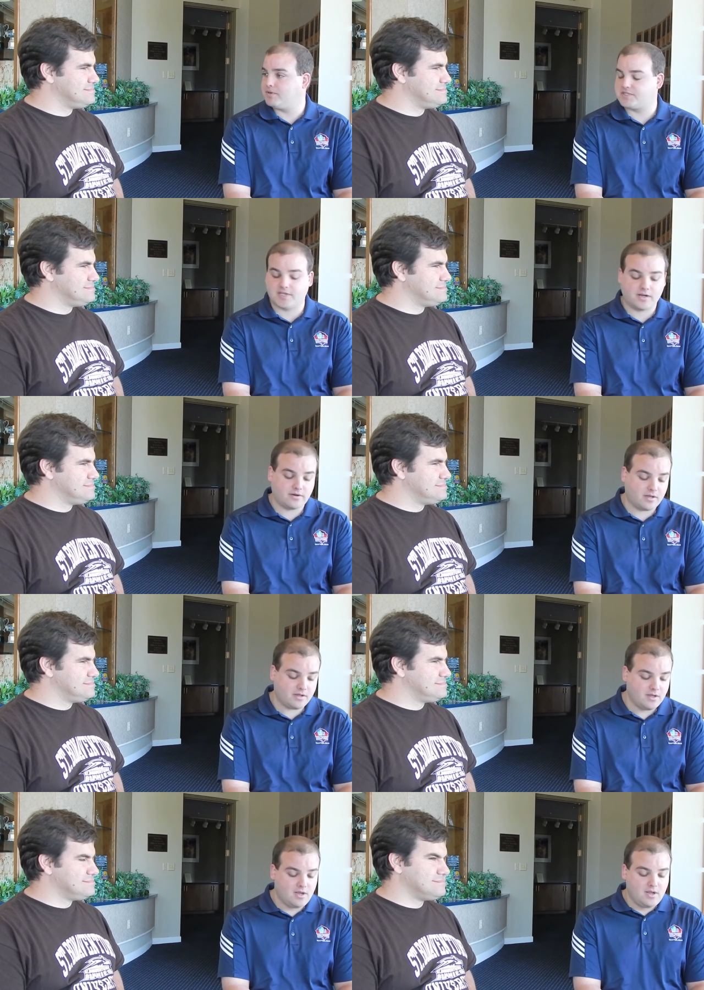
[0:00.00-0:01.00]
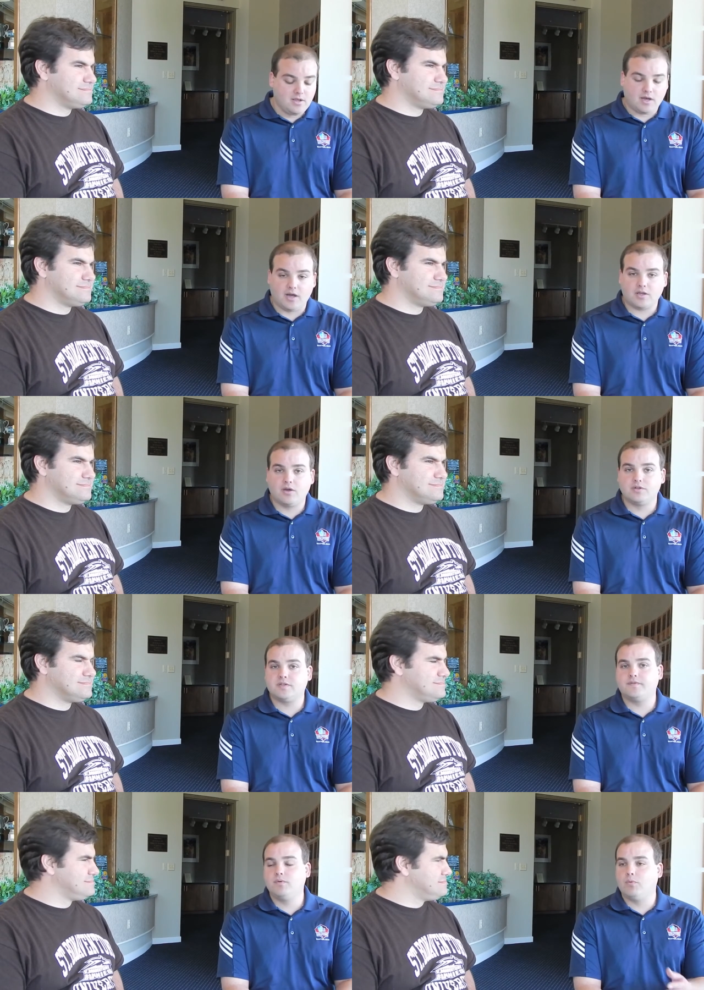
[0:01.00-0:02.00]
Speaker 1: on Saturday. Uh, coach,
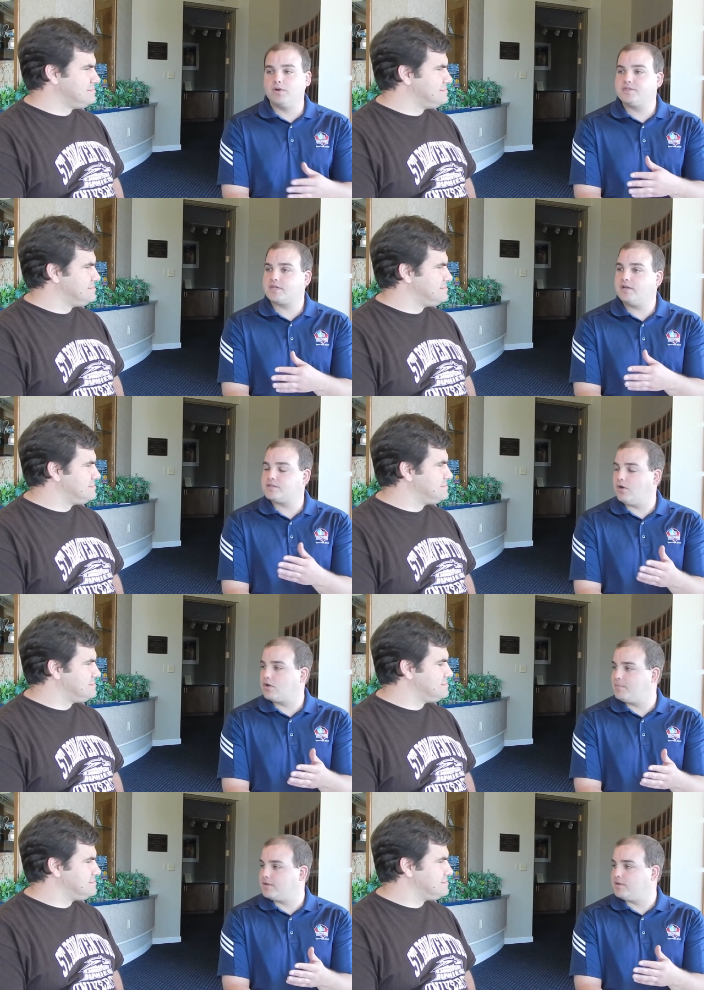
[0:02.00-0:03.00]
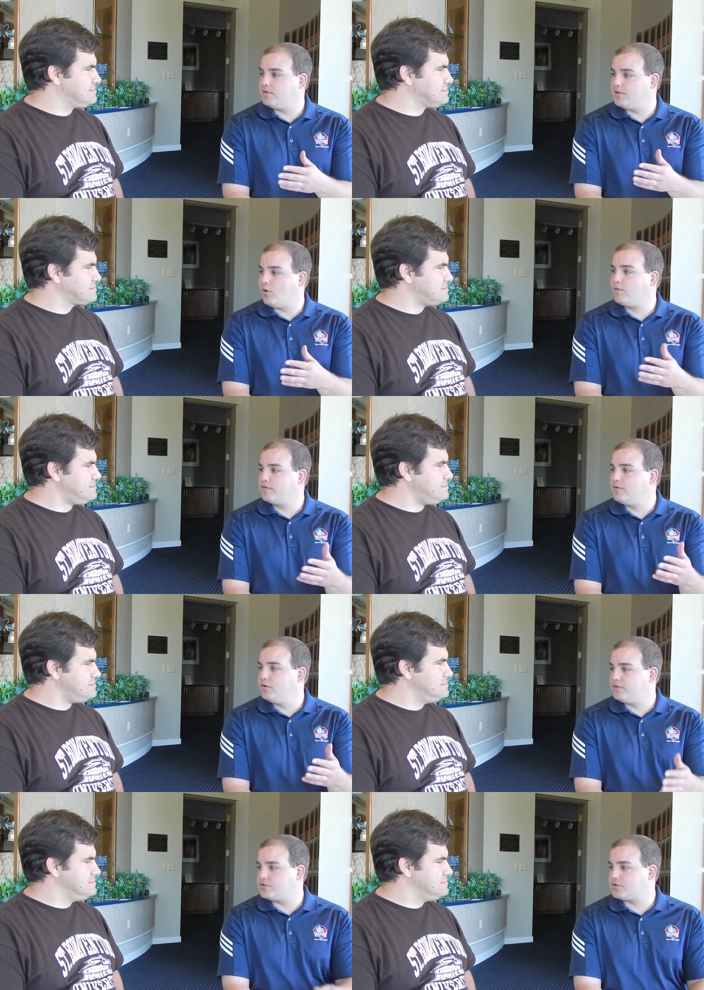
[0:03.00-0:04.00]
if you would, just kind of talk about the, the
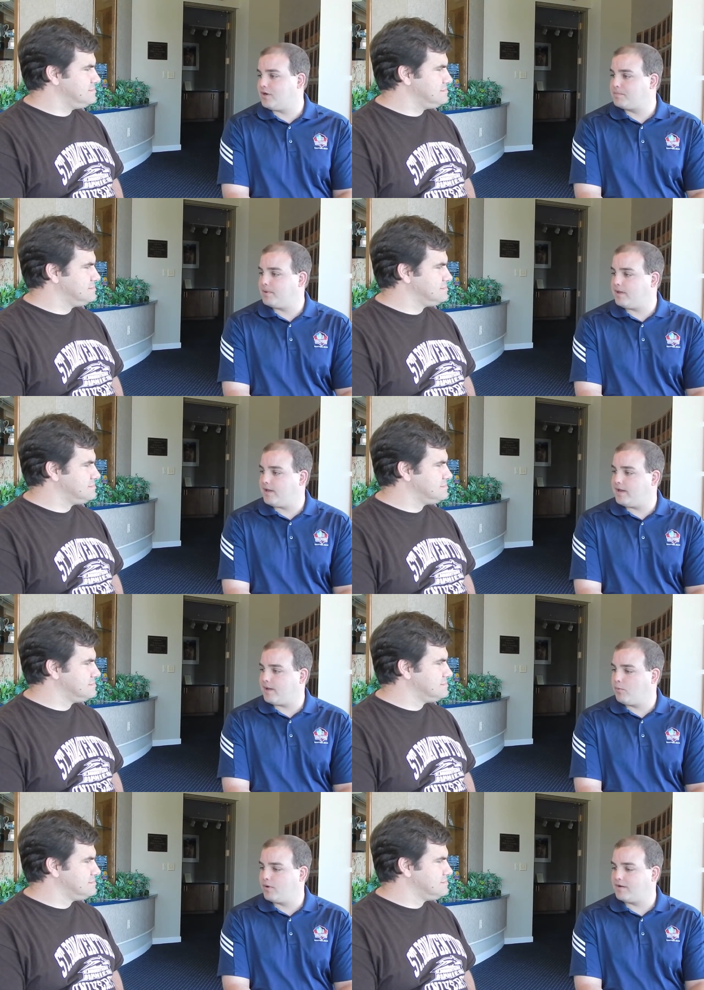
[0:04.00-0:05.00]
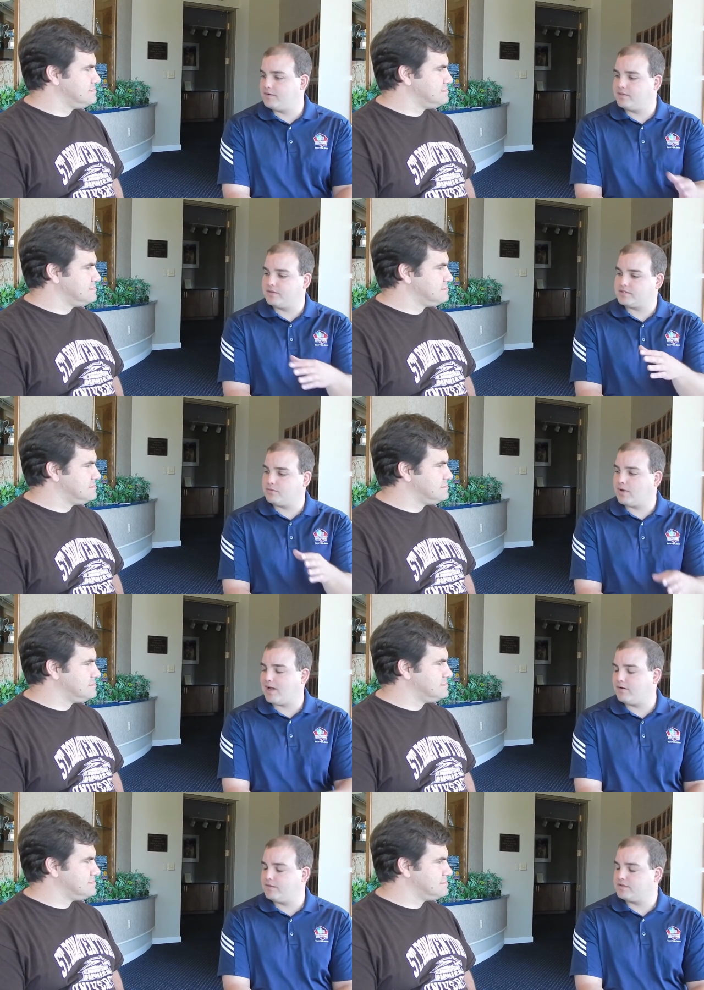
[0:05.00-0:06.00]
overview of the trip and what everything is,
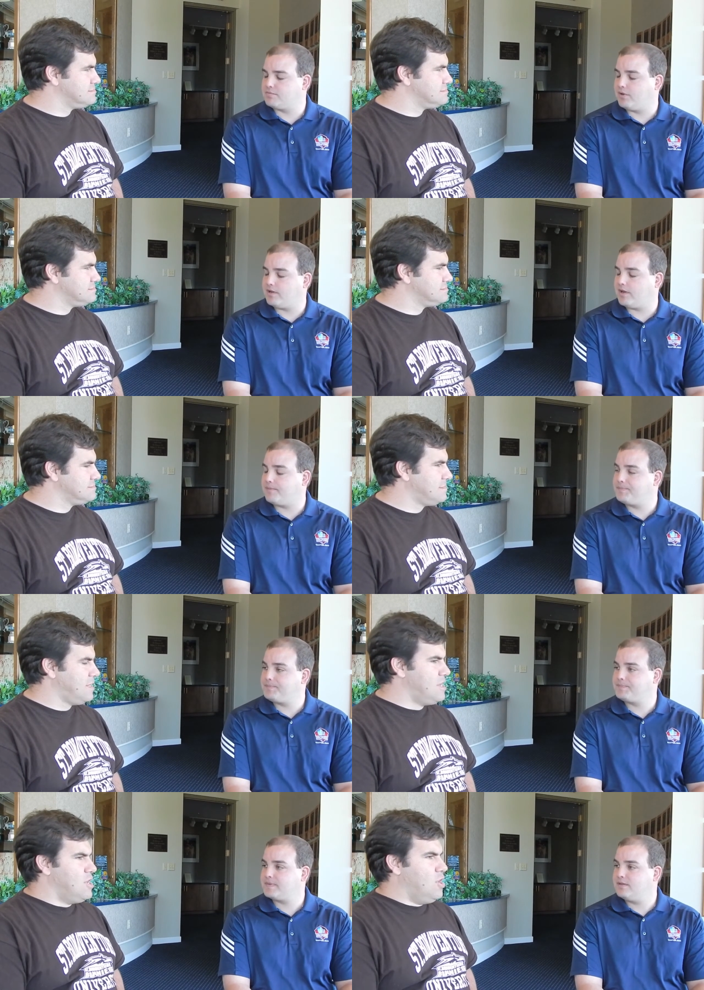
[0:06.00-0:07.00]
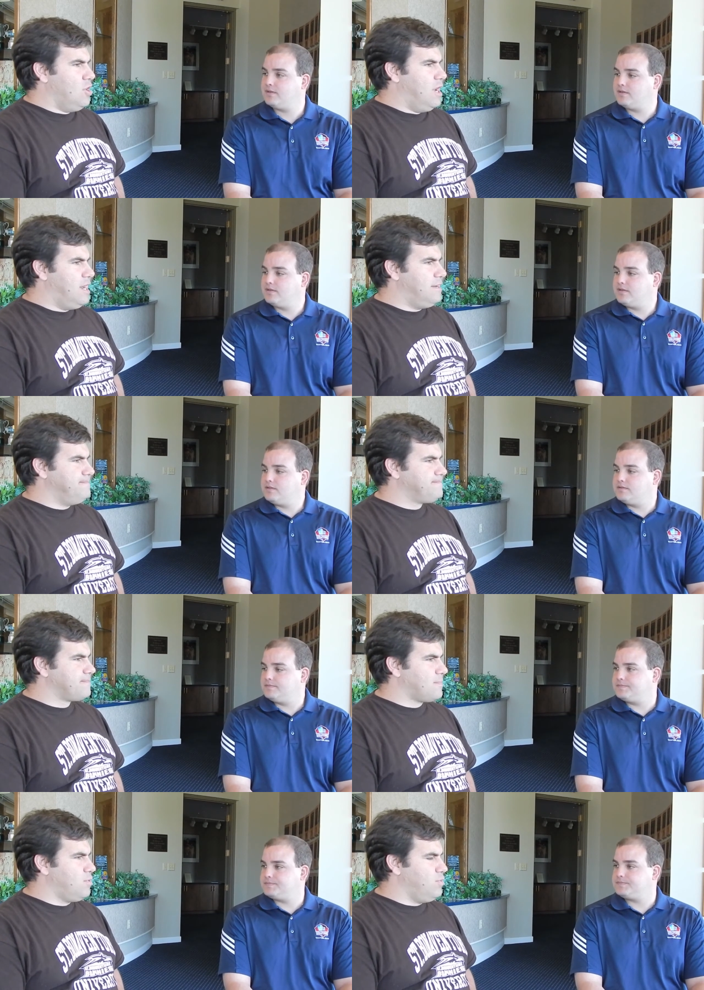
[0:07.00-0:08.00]
how
Speaker 2: everything is planned out. Um,
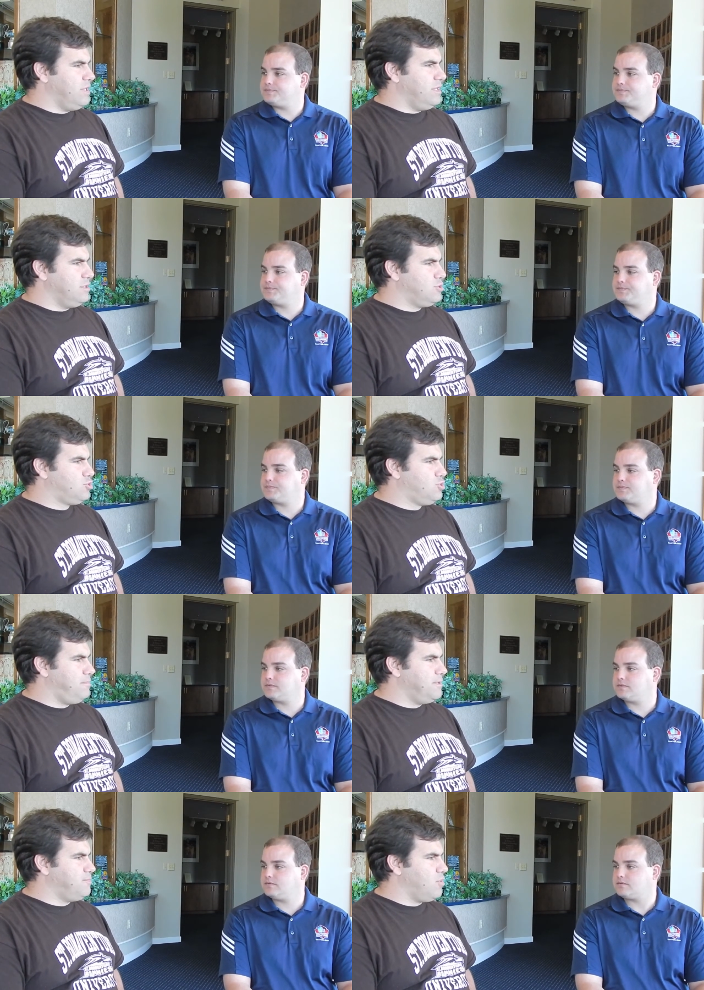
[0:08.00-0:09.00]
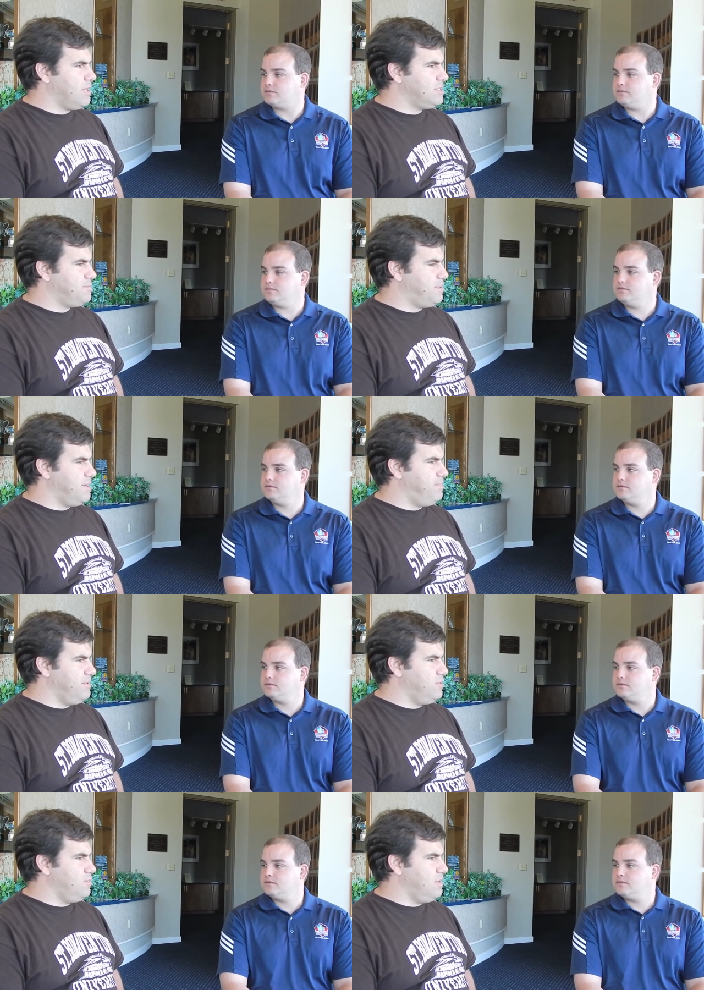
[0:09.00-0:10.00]
well, the trip is more or less split up
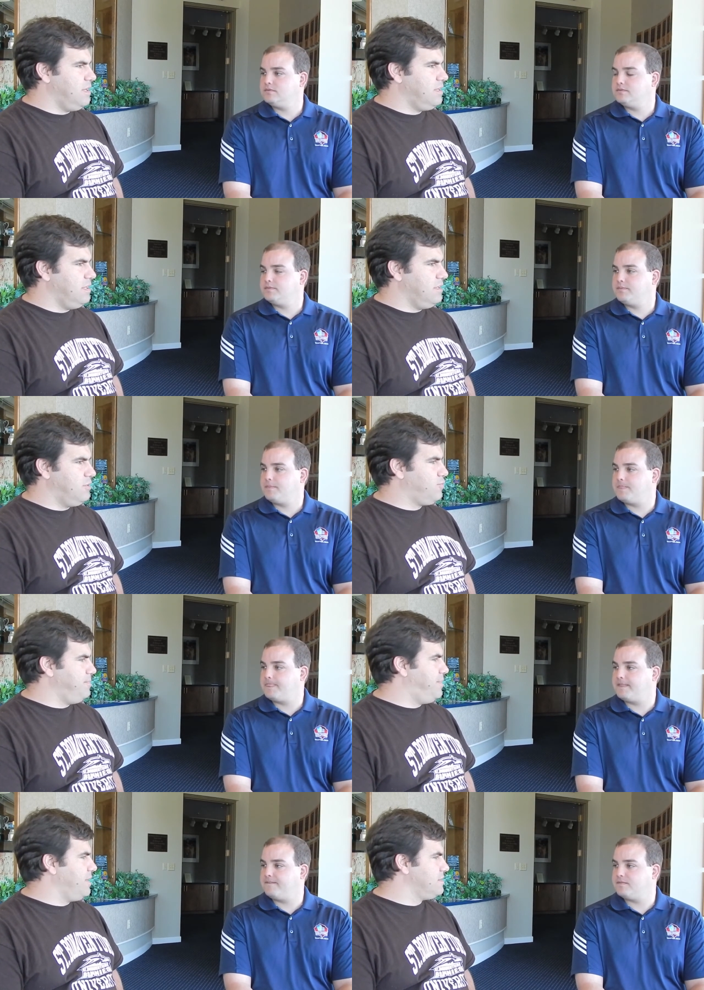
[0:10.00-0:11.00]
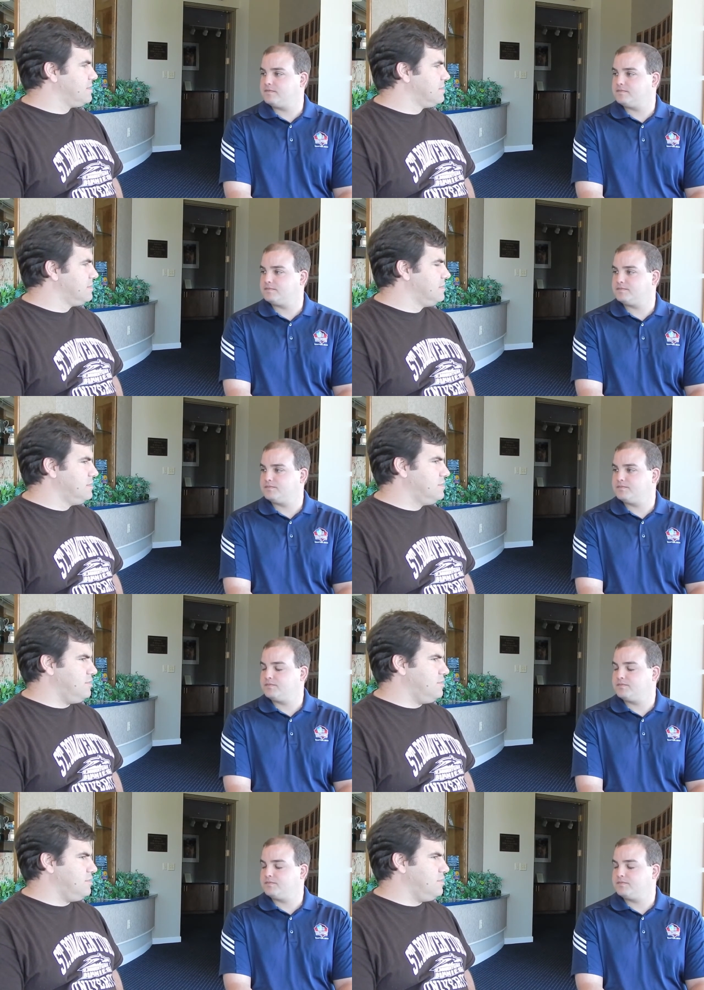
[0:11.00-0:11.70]
into uh, into three parts. So